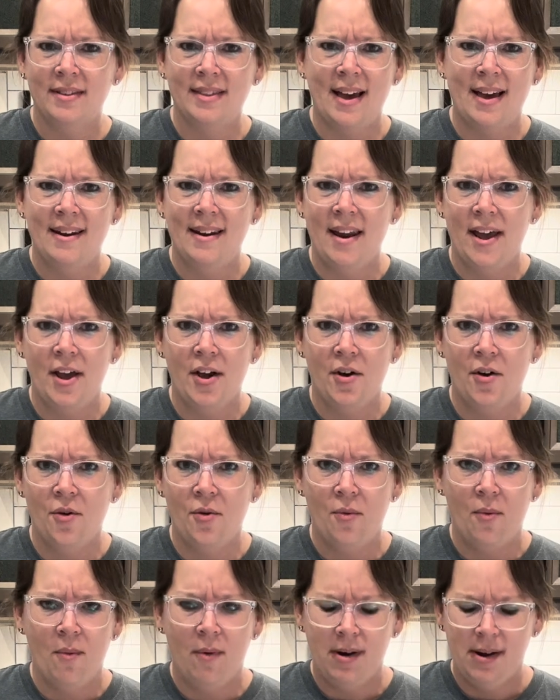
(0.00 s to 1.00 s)
that
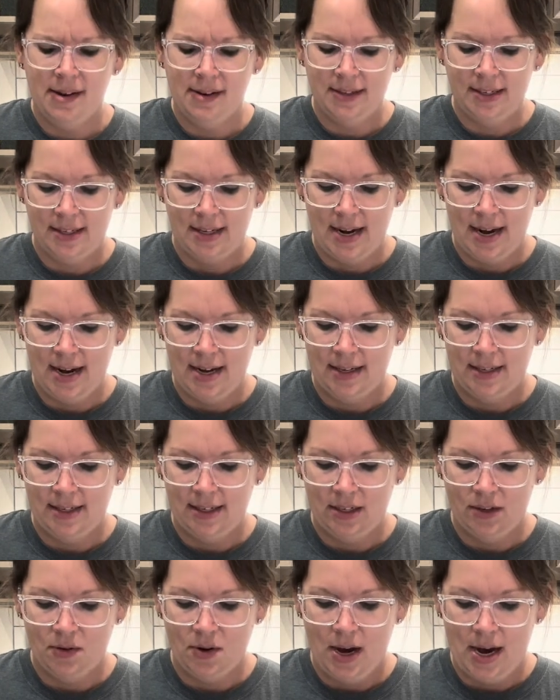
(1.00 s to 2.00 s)
nail is not
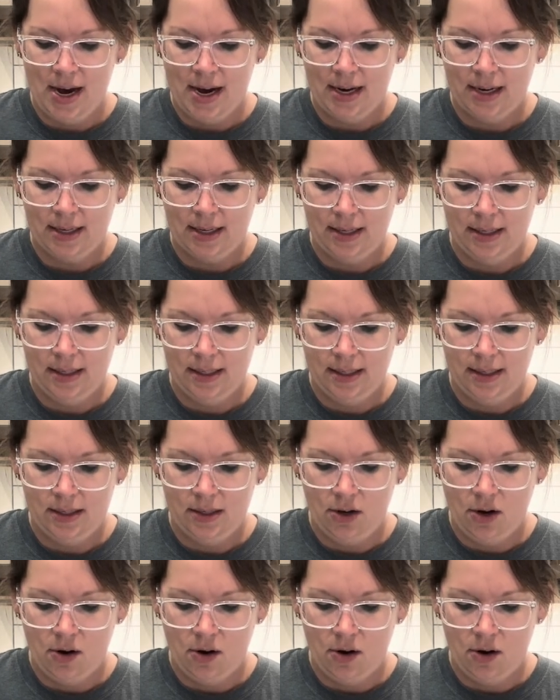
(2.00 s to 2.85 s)
still hot, because,